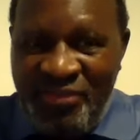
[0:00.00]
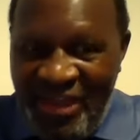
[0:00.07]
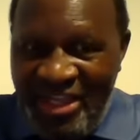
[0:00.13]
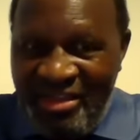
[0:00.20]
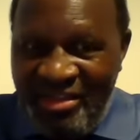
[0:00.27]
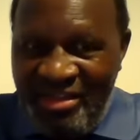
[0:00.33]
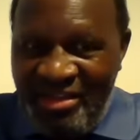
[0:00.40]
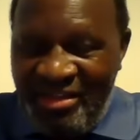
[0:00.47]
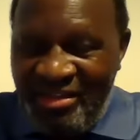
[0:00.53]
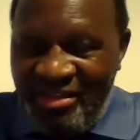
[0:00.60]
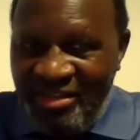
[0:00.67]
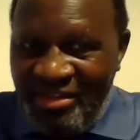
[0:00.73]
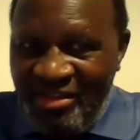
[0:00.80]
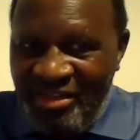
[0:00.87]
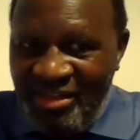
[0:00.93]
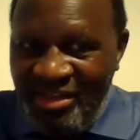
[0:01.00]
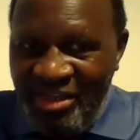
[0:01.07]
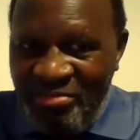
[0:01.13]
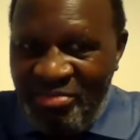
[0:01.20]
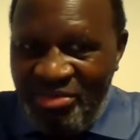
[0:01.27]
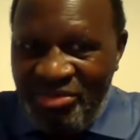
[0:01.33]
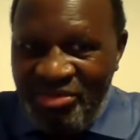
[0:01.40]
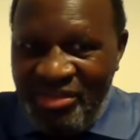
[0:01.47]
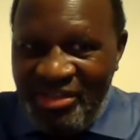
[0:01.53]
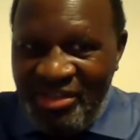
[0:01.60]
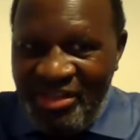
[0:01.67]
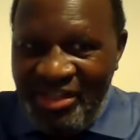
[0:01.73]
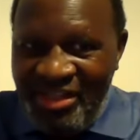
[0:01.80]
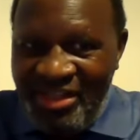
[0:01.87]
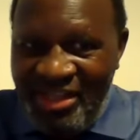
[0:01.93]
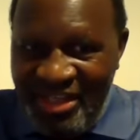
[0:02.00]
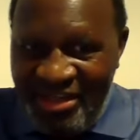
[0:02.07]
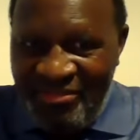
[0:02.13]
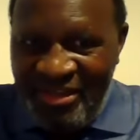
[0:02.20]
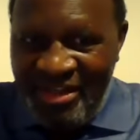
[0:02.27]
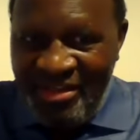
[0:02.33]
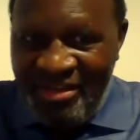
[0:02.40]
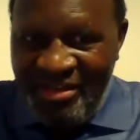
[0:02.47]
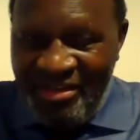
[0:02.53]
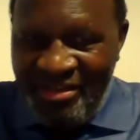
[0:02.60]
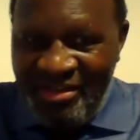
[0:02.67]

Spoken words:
faith in Hebrews 11,